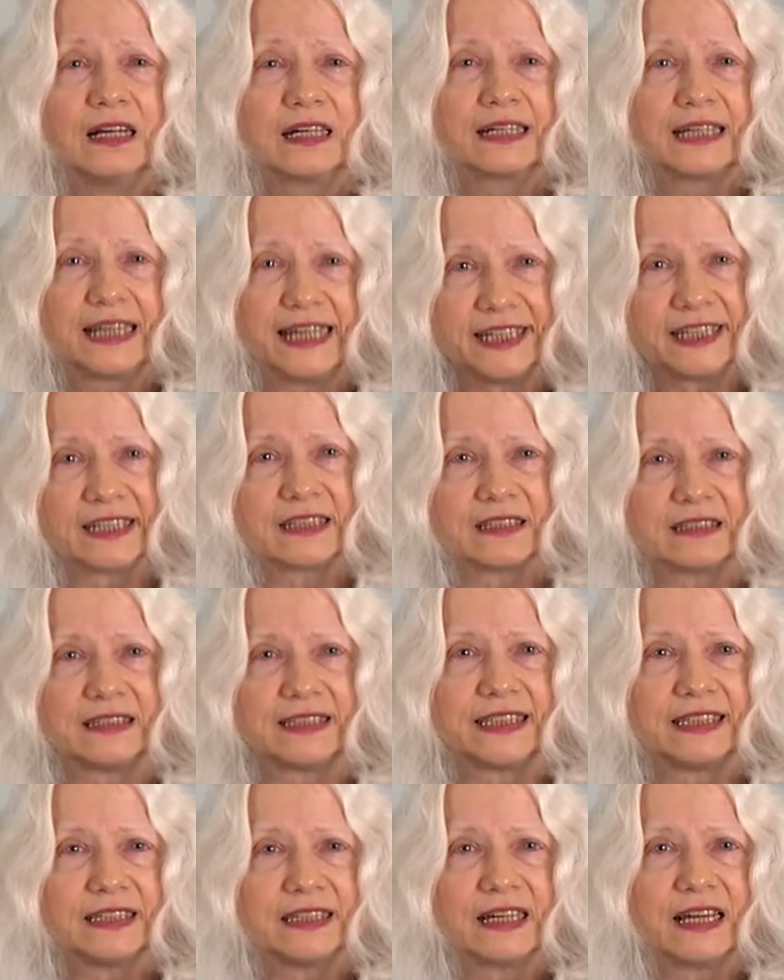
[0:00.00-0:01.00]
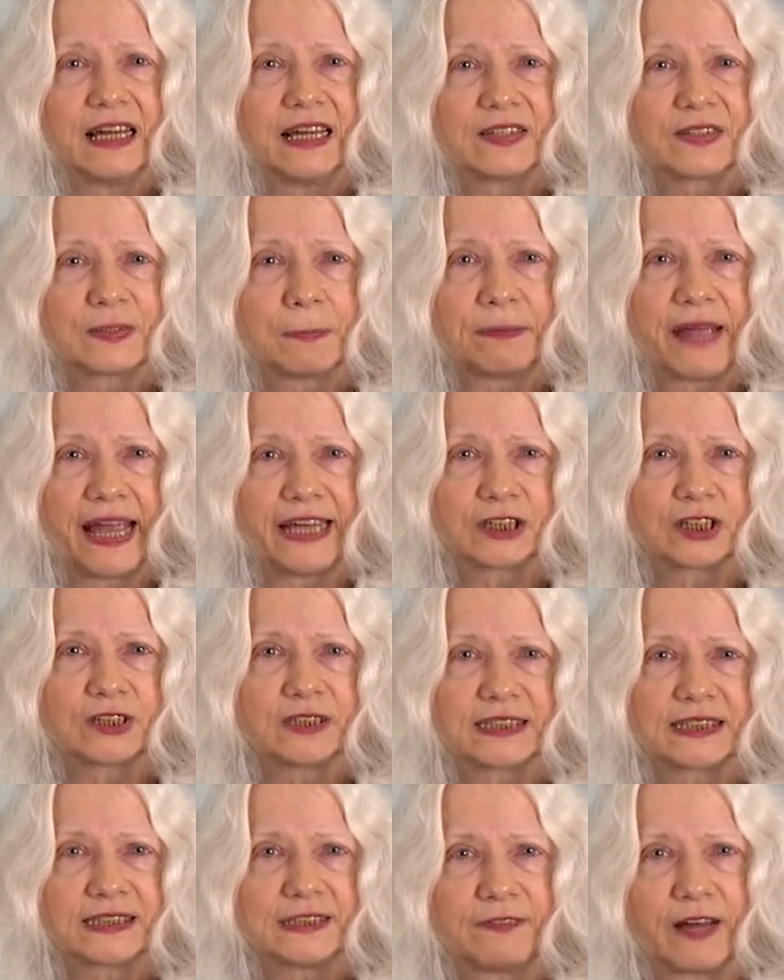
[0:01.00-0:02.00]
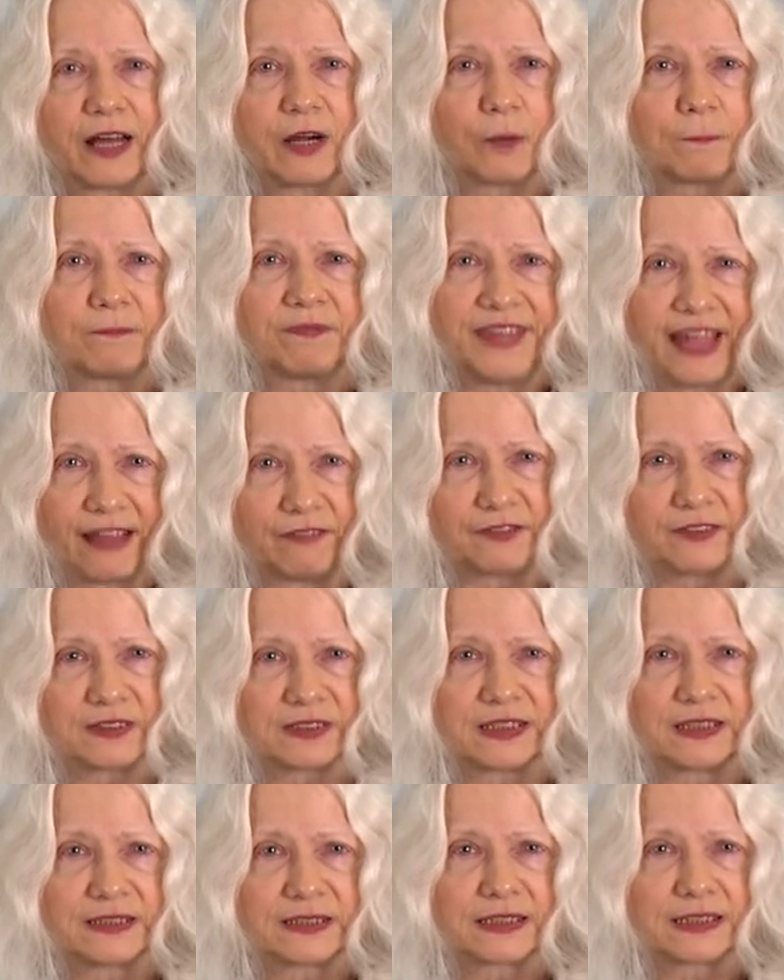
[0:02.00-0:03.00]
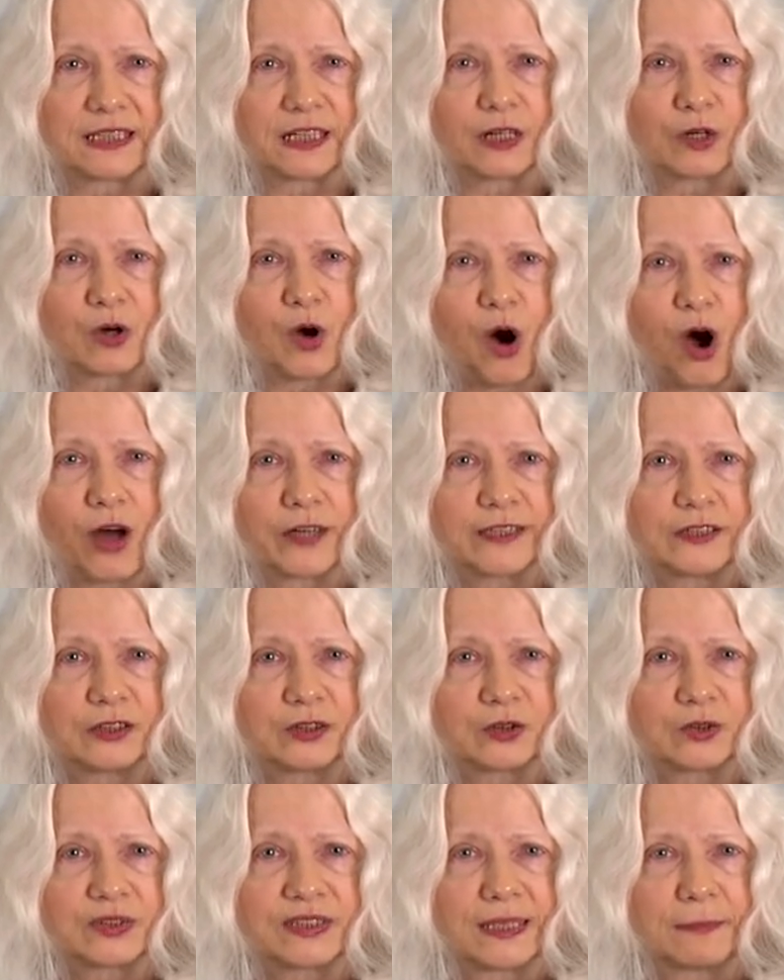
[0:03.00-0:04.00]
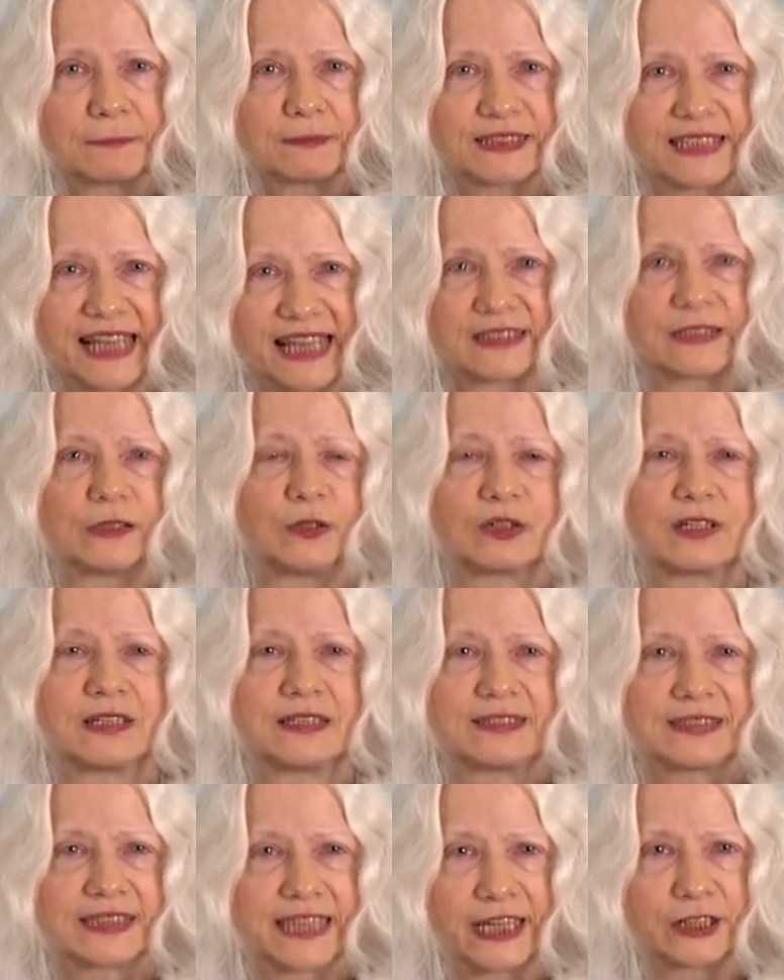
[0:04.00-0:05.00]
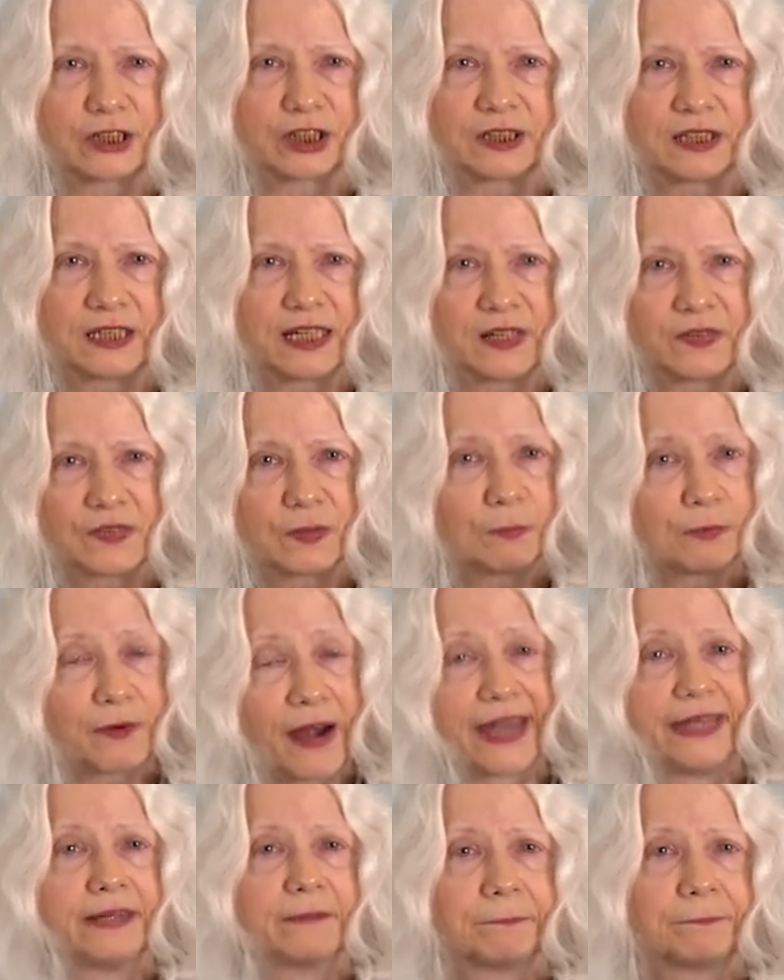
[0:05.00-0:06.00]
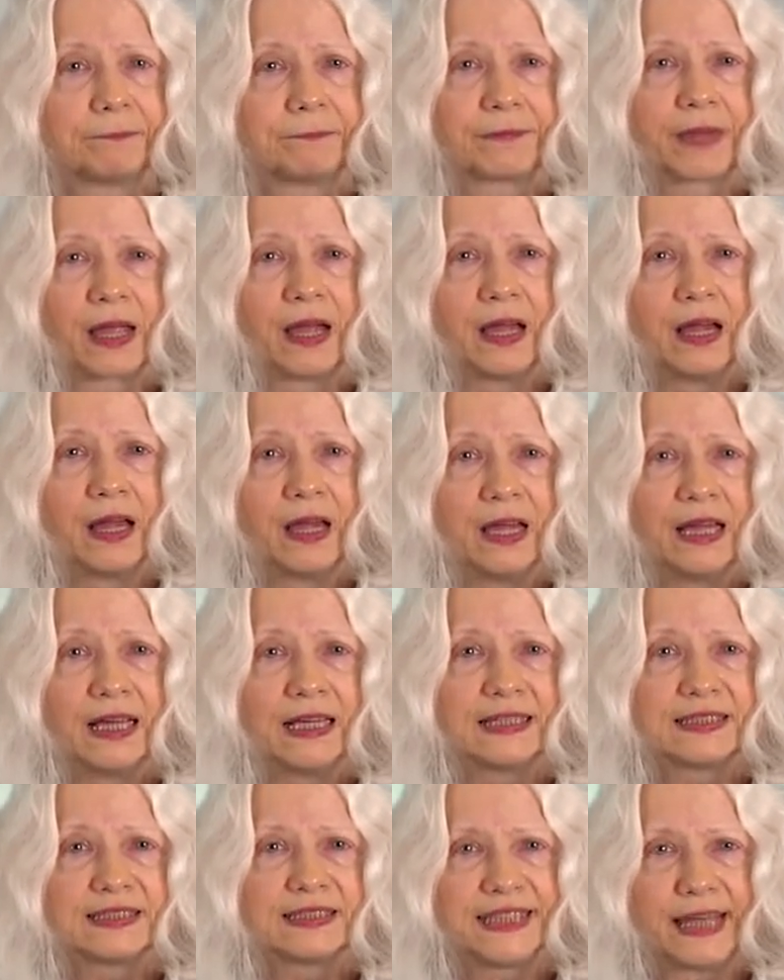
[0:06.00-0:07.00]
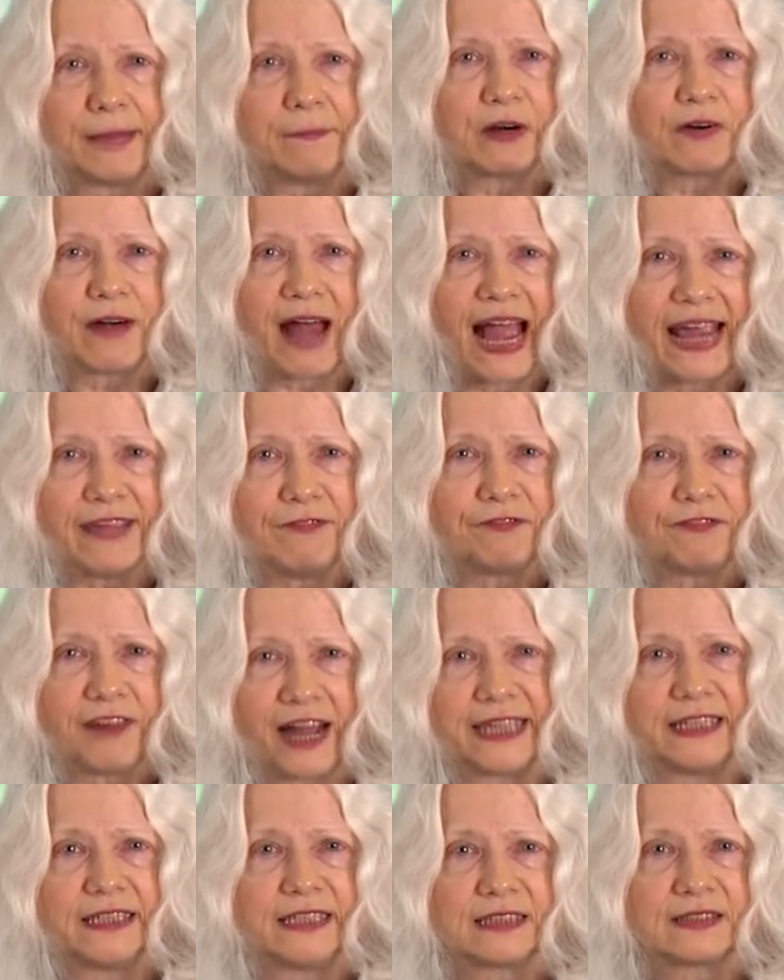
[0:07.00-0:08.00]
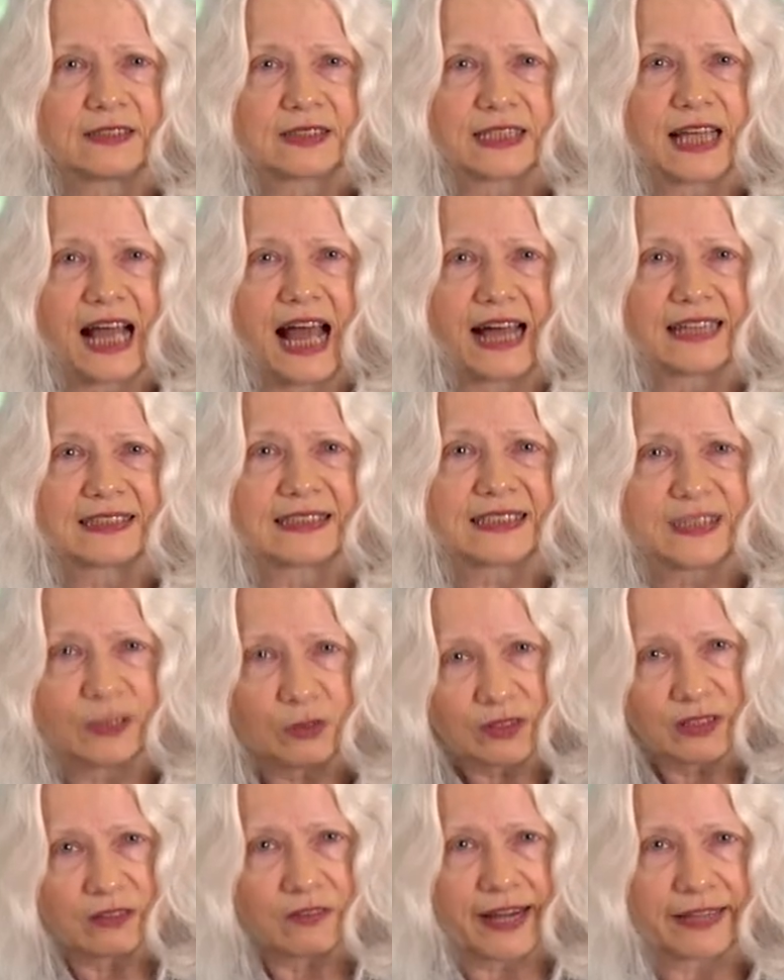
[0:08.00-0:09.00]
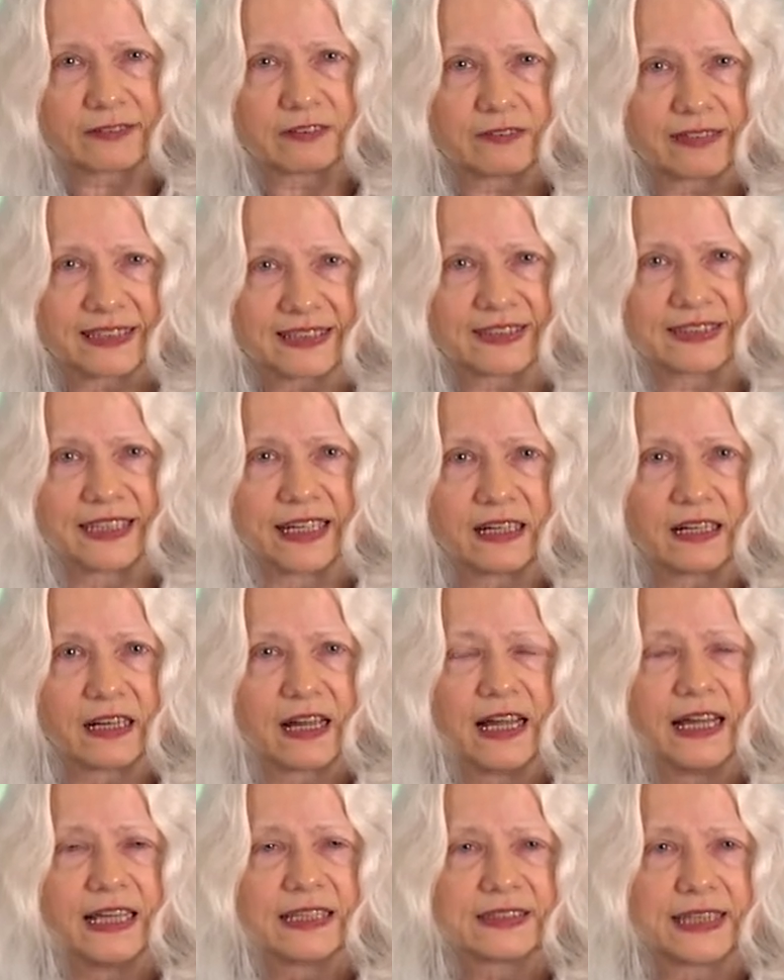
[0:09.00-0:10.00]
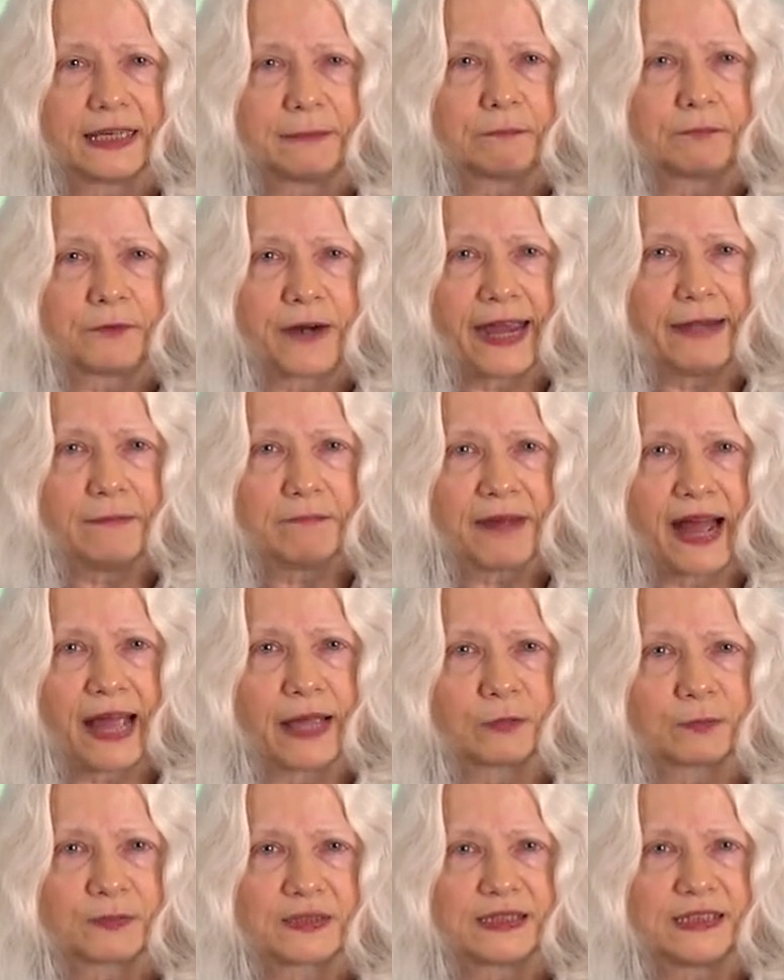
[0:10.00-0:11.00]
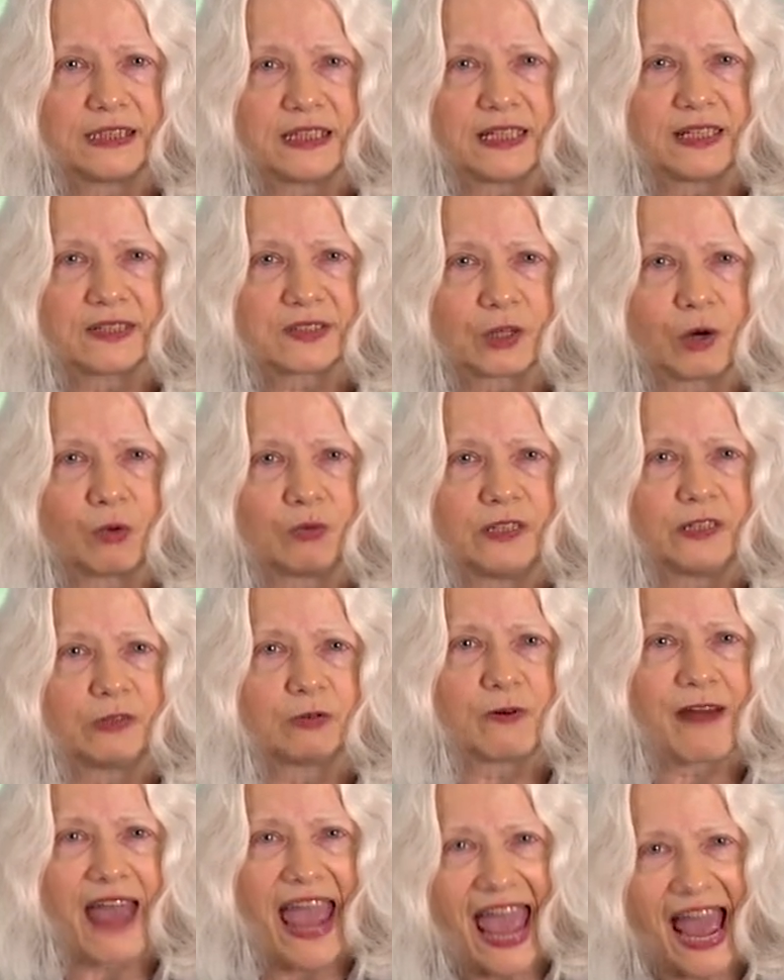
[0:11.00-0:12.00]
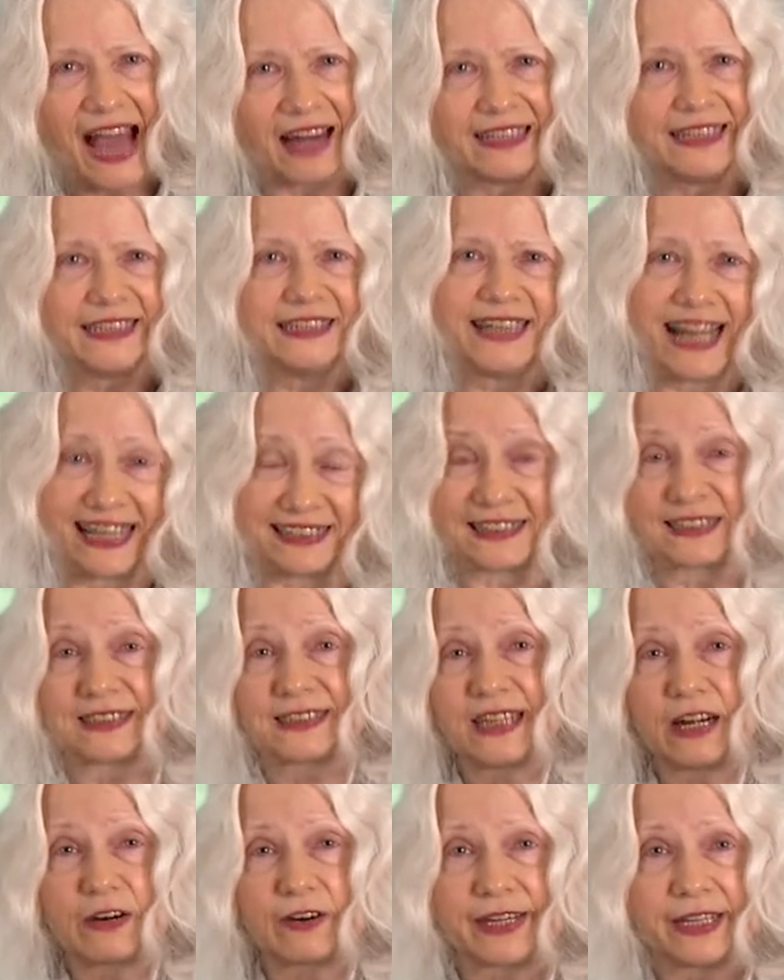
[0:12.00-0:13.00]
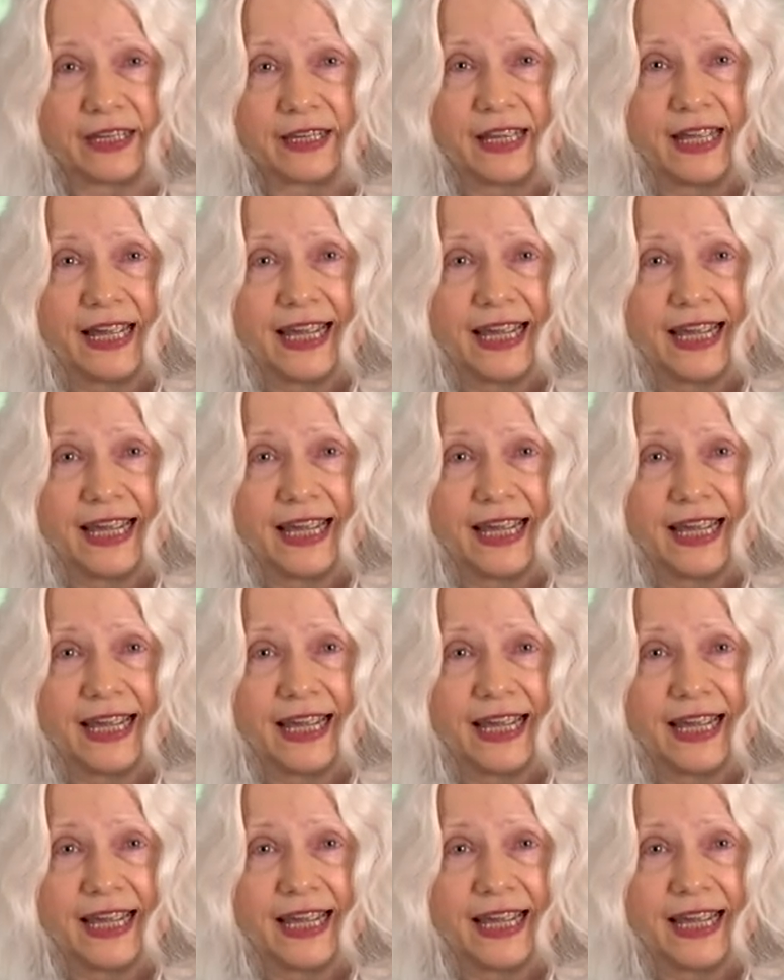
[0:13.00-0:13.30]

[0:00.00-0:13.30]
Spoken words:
Clinically, the patients develop deficits according to the abscess localization in the brain. The MRI findings are so characteristic that brain biopsy is only rarely necessary.